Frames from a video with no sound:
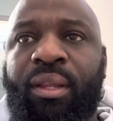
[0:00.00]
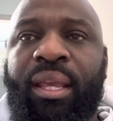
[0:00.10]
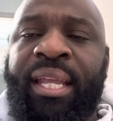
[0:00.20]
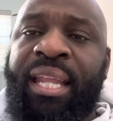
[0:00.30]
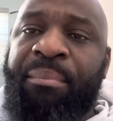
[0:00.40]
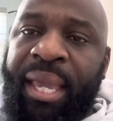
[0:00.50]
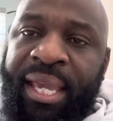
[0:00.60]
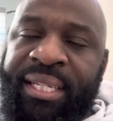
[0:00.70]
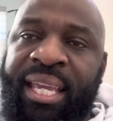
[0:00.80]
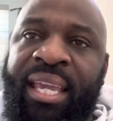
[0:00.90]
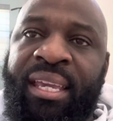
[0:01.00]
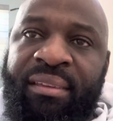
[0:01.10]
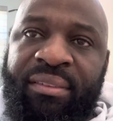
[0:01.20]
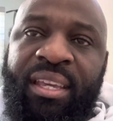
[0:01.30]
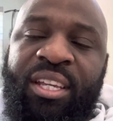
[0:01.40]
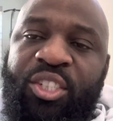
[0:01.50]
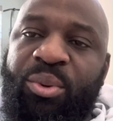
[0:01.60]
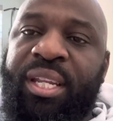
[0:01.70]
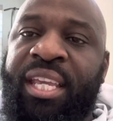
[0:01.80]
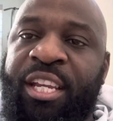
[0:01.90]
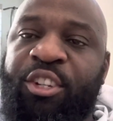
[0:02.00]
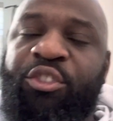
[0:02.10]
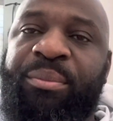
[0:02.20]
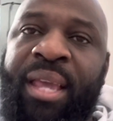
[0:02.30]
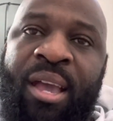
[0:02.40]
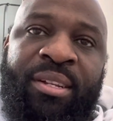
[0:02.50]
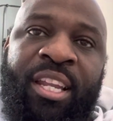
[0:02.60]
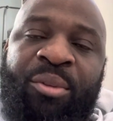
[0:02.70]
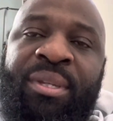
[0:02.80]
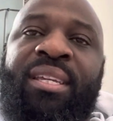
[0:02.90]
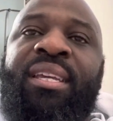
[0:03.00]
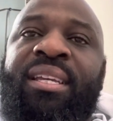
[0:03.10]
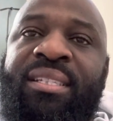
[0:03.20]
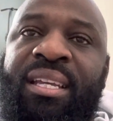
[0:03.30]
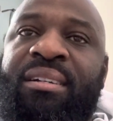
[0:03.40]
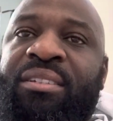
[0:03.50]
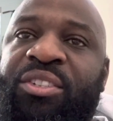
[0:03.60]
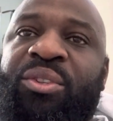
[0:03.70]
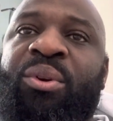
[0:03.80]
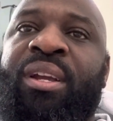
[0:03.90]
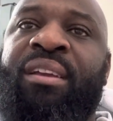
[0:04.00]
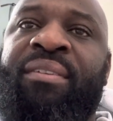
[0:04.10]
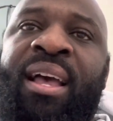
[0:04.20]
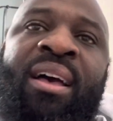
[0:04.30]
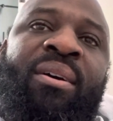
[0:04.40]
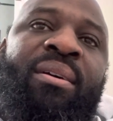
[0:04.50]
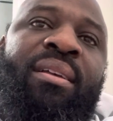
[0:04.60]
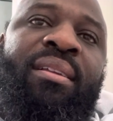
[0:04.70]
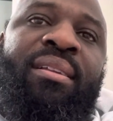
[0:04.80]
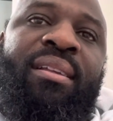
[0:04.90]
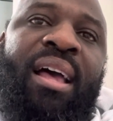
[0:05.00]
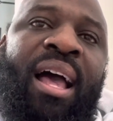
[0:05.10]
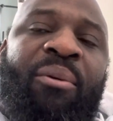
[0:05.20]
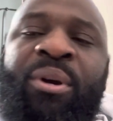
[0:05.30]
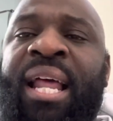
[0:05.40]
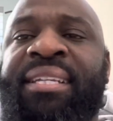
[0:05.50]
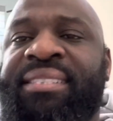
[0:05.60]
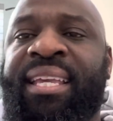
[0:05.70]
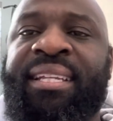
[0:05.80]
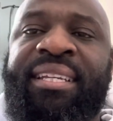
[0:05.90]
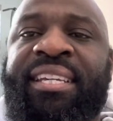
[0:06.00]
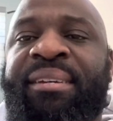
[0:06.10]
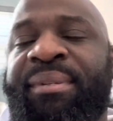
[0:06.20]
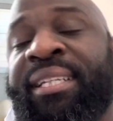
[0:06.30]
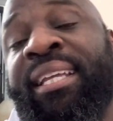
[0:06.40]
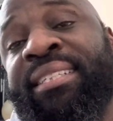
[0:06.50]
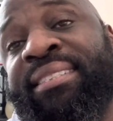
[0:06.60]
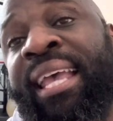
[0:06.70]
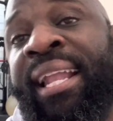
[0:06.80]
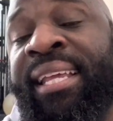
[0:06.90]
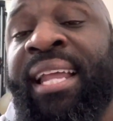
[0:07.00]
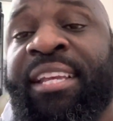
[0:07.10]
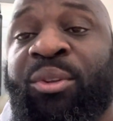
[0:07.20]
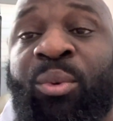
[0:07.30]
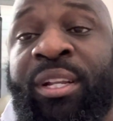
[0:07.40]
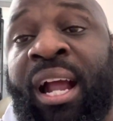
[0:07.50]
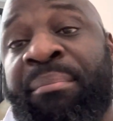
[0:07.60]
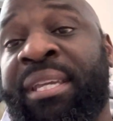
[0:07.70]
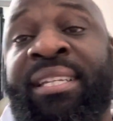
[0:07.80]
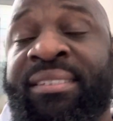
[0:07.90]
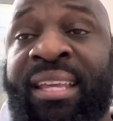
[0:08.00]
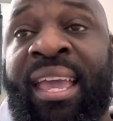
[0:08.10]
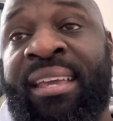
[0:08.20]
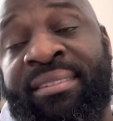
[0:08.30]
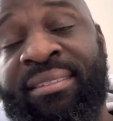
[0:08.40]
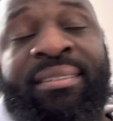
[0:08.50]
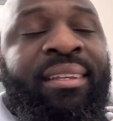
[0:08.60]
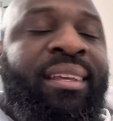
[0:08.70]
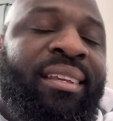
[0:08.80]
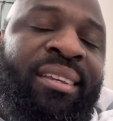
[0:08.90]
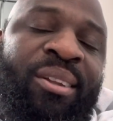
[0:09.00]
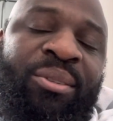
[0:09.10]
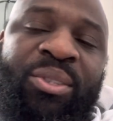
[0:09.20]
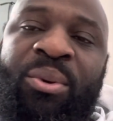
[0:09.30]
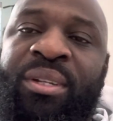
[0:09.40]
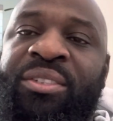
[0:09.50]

in their man cave 20 years from now, and they'll be telling the story of how what I said to him, and then Saturday night, the winner, I beat his ass, and you know, so on and